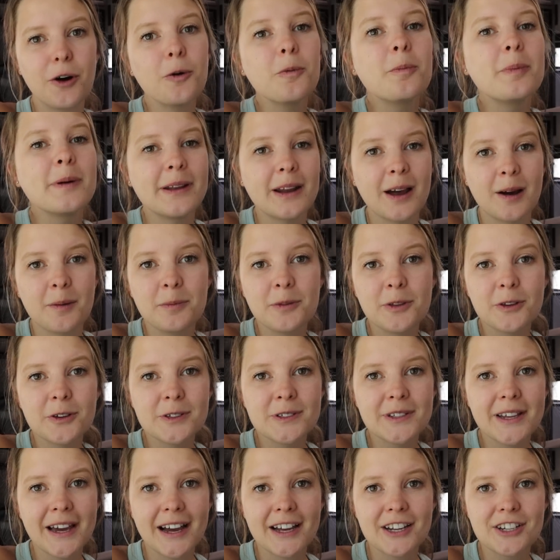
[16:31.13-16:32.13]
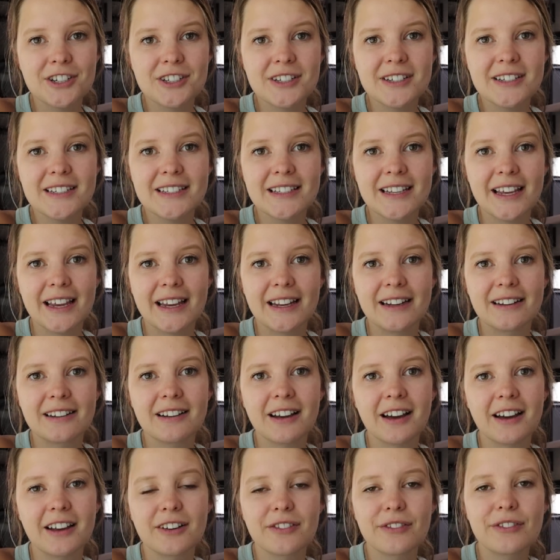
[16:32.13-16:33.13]
open up those hatches
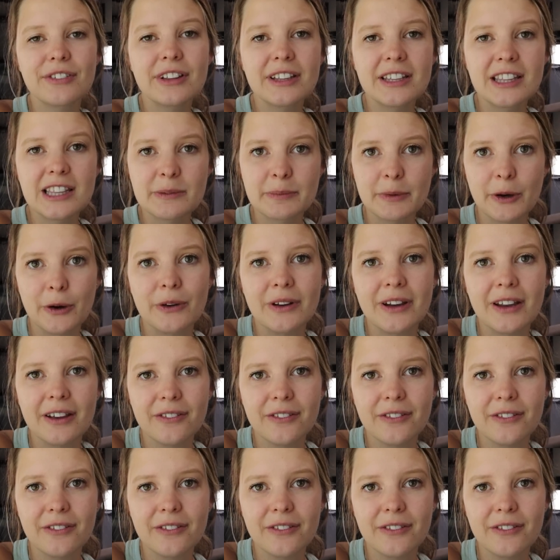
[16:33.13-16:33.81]
and kind of clean them out